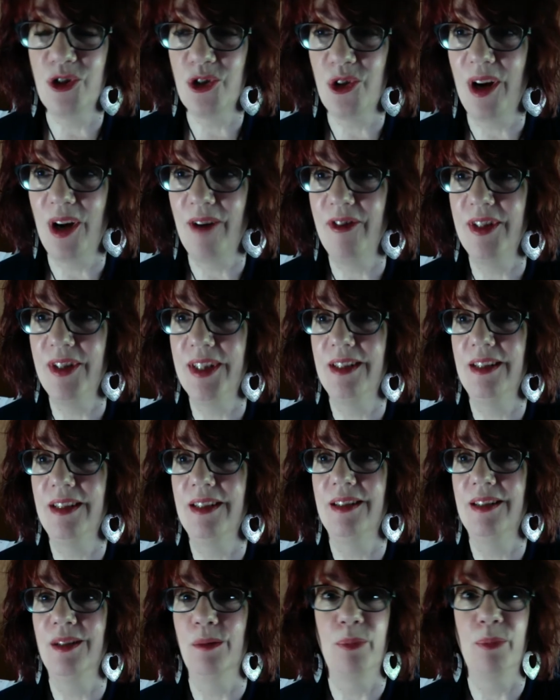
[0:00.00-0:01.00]

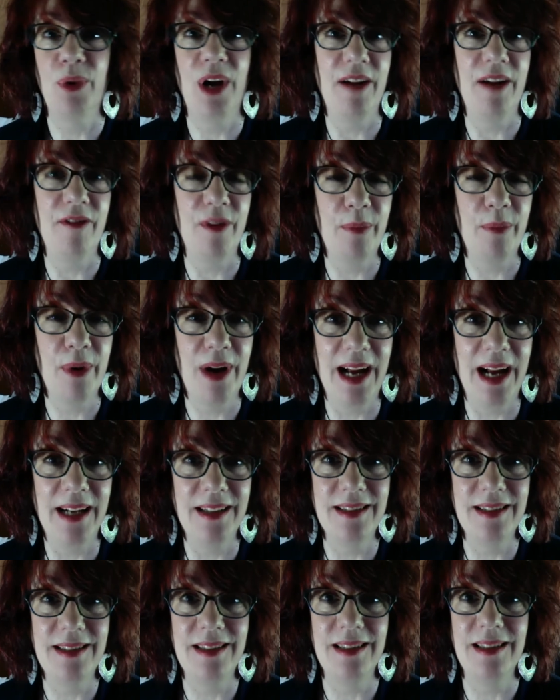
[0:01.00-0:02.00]
offices and private
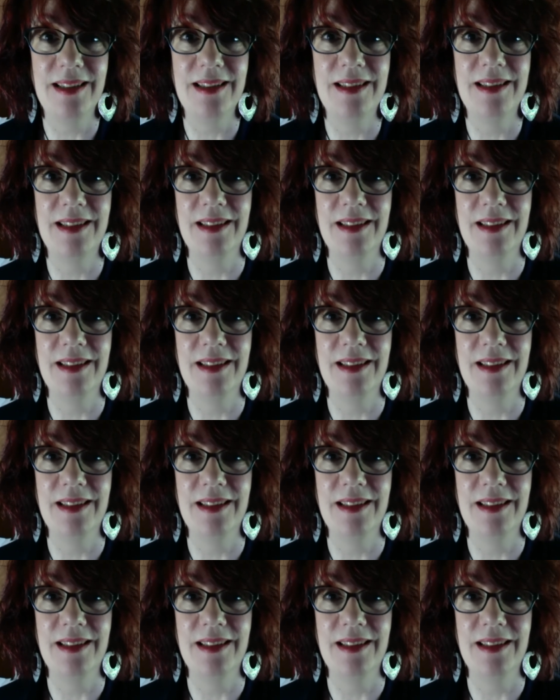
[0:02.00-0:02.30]
practices.